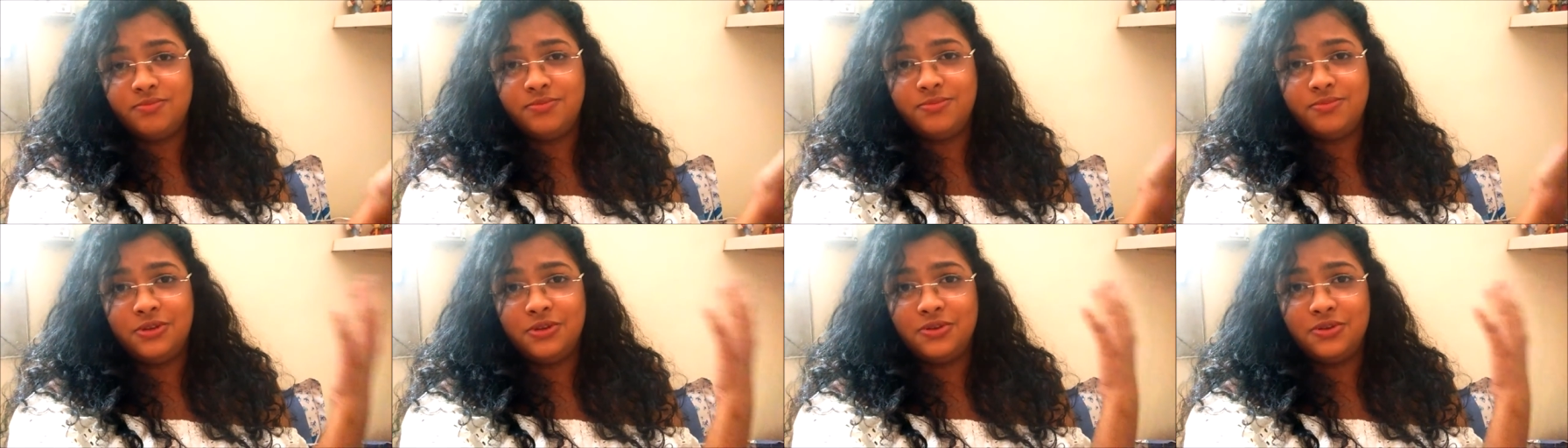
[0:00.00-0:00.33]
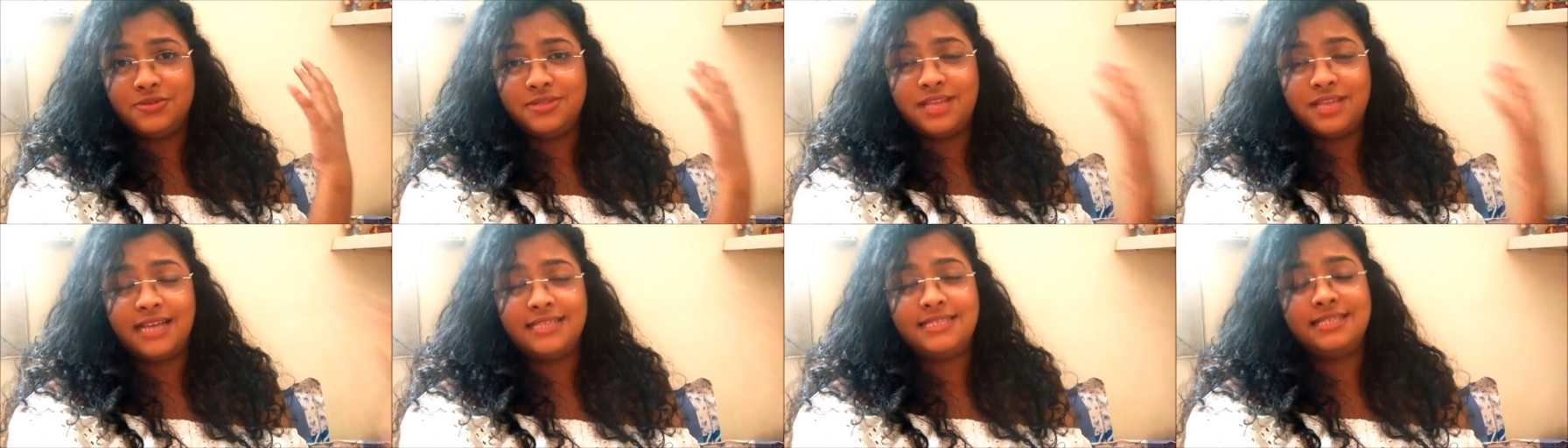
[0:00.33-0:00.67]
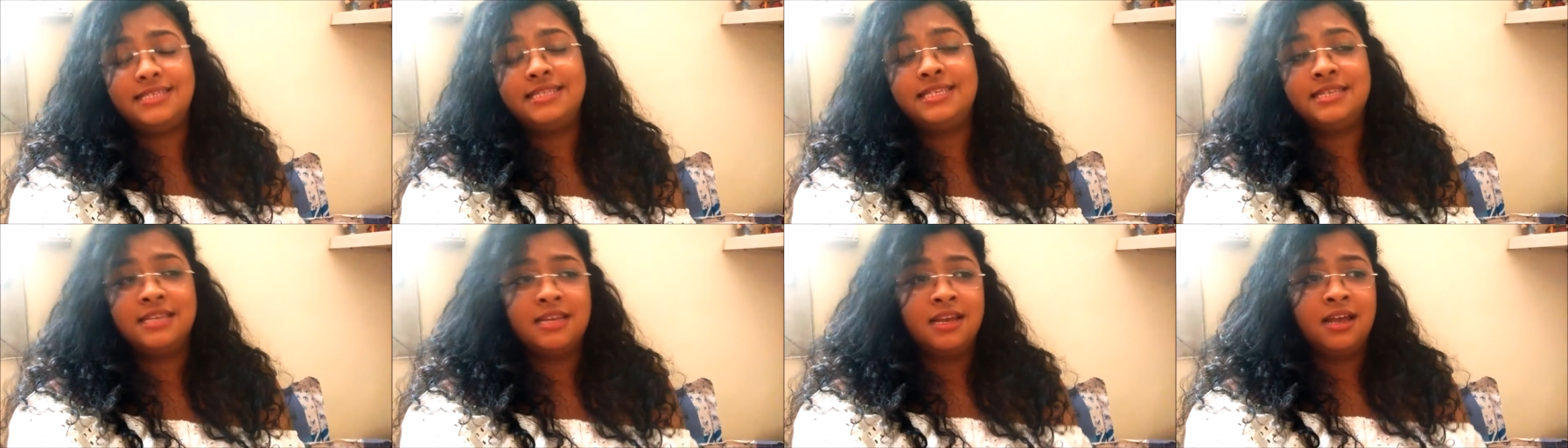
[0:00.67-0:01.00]
you know,
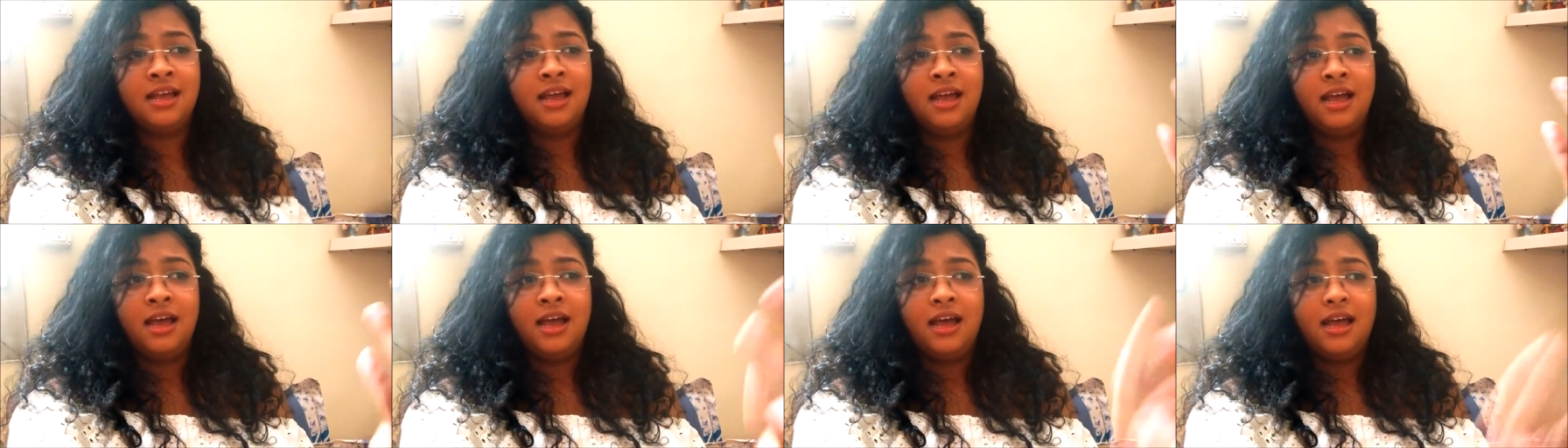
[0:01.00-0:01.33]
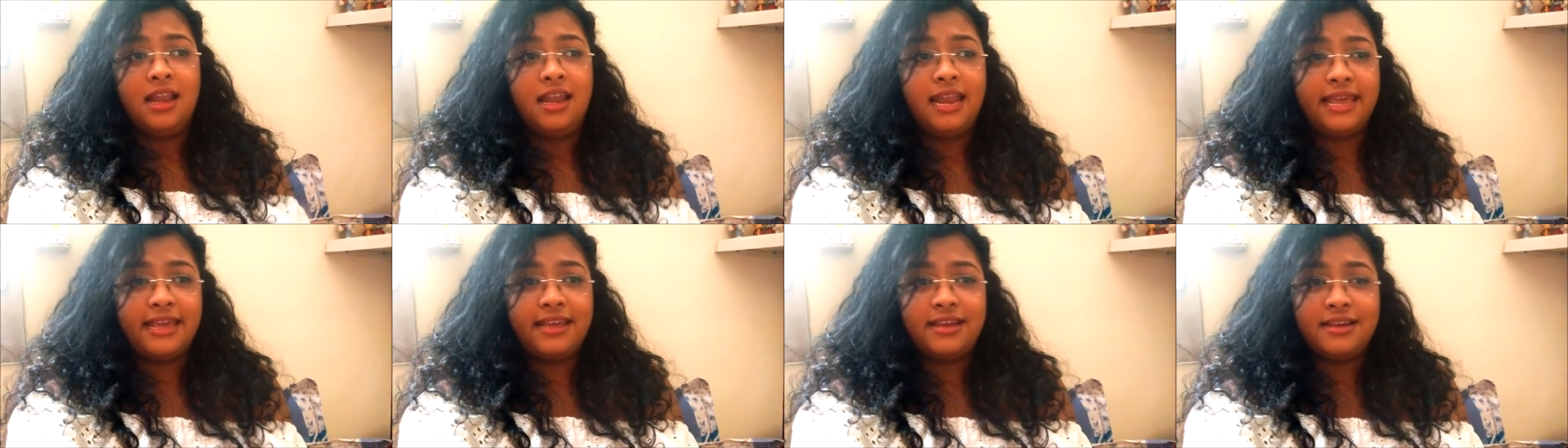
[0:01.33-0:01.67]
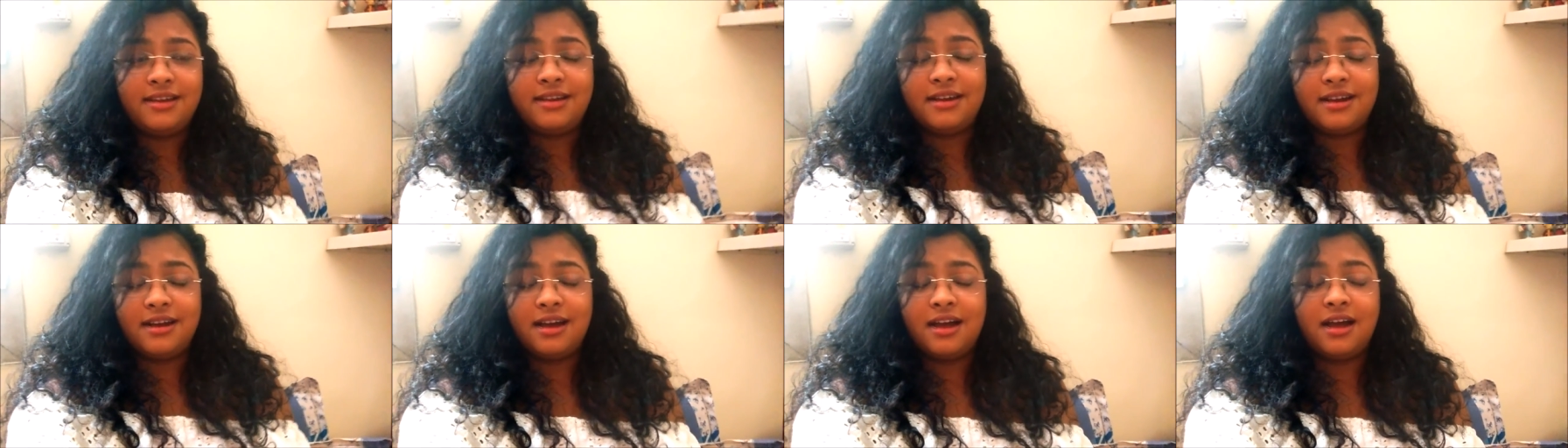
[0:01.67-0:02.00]
that's
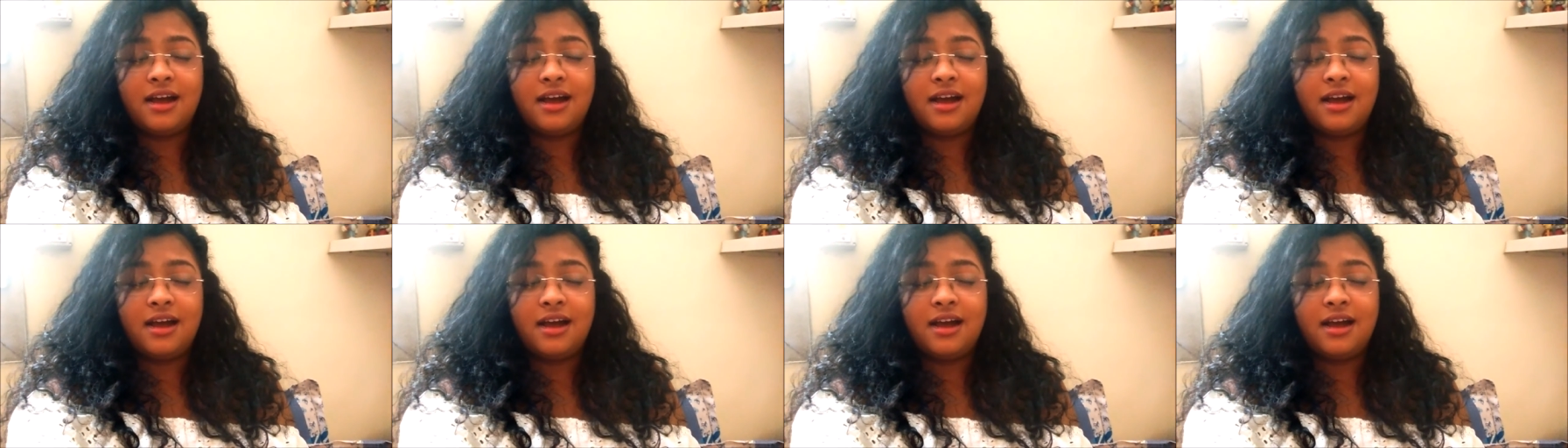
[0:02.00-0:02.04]
like,